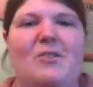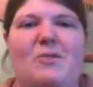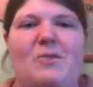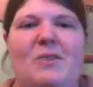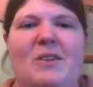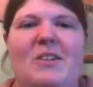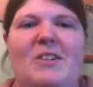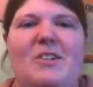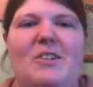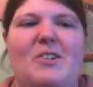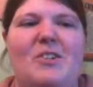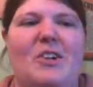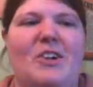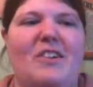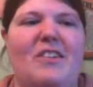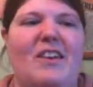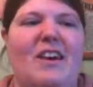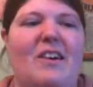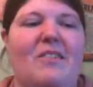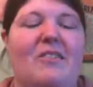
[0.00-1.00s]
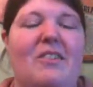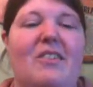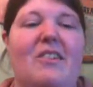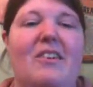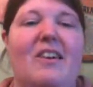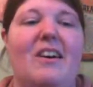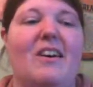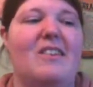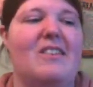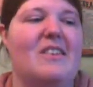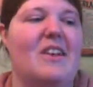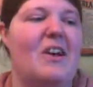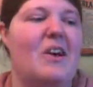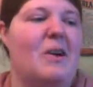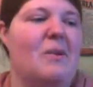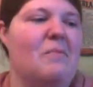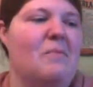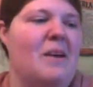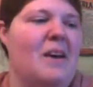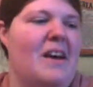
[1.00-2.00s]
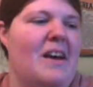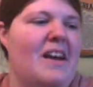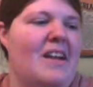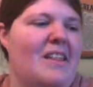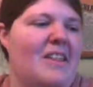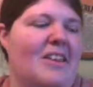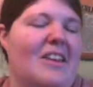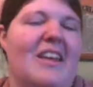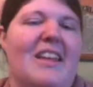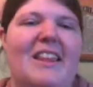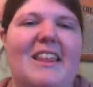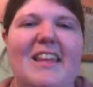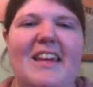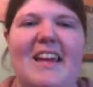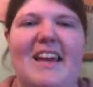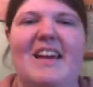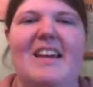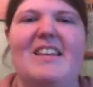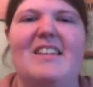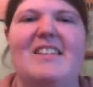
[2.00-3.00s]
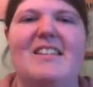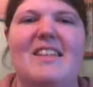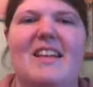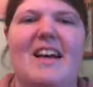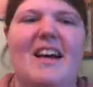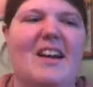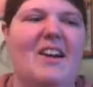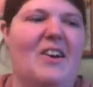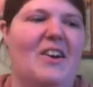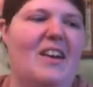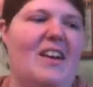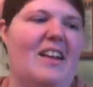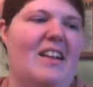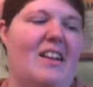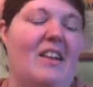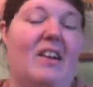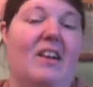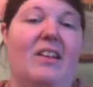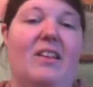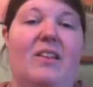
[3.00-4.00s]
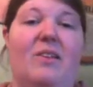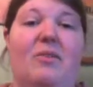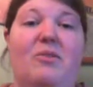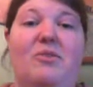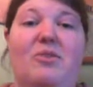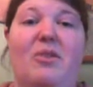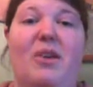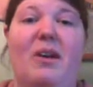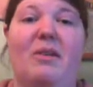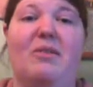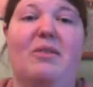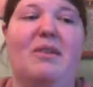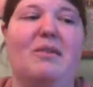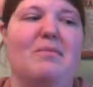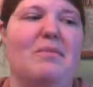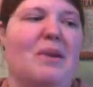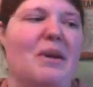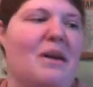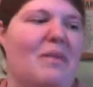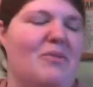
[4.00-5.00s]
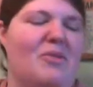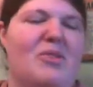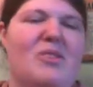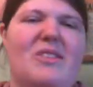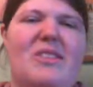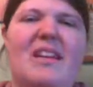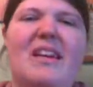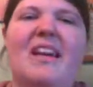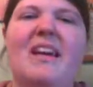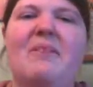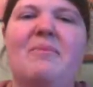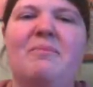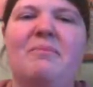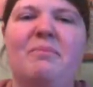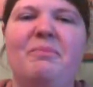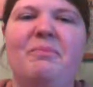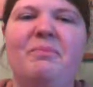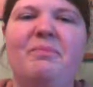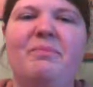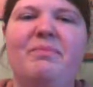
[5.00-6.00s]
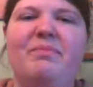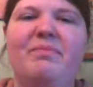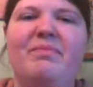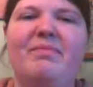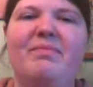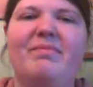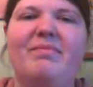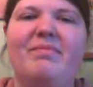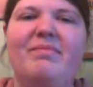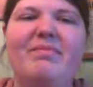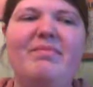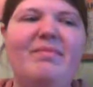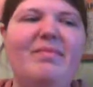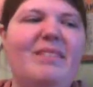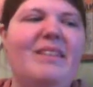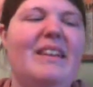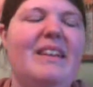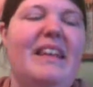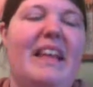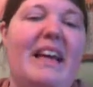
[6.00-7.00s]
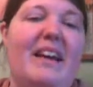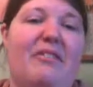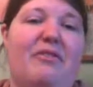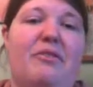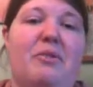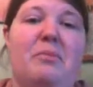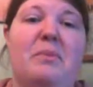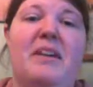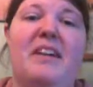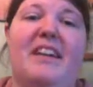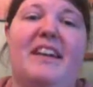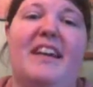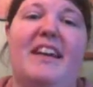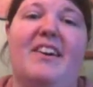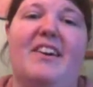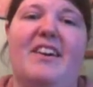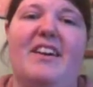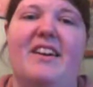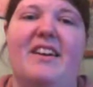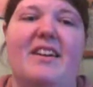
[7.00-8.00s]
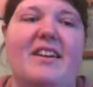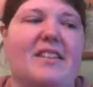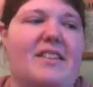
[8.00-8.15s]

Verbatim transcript: just wanted to share that with you guys. Um, the only thing is, I know it like looks great with him, but I'm just thinking, like for me to carry it,